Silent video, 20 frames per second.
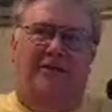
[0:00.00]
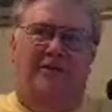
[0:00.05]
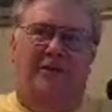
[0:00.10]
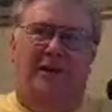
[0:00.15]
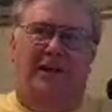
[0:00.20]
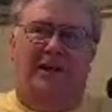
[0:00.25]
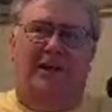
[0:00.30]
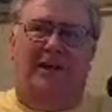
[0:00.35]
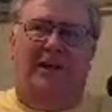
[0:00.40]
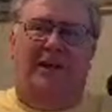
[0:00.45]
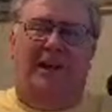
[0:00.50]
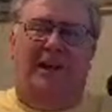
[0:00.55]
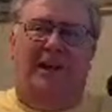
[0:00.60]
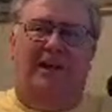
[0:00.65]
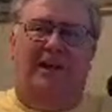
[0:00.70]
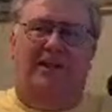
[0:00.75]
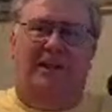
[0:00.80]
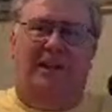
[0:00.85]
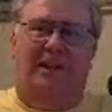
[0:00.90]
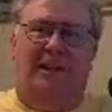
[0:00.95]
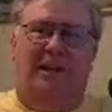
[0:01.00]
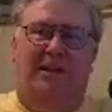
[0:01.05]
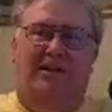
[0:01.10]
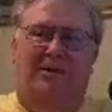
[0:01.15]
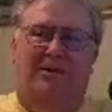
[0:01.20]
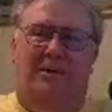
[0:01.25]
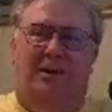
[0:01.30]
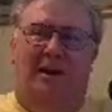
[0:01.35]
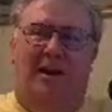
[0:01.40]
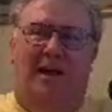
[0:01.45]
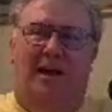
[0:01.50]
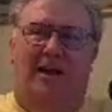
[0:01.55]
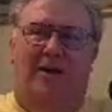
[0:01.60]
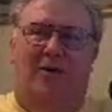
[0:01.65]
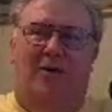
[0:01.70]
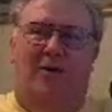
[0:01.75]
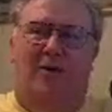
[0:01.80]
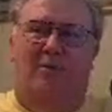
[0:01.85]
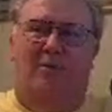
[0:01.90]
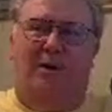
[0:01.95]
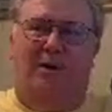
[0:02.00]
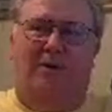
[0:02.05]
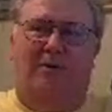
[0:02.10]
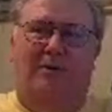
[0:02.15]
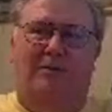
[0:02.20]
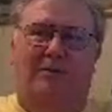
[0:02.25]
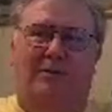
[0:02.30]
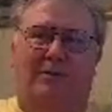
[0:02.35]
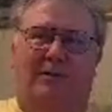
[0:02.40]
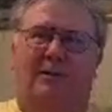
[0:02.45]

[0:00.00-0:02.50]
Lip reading: with a lot of hormones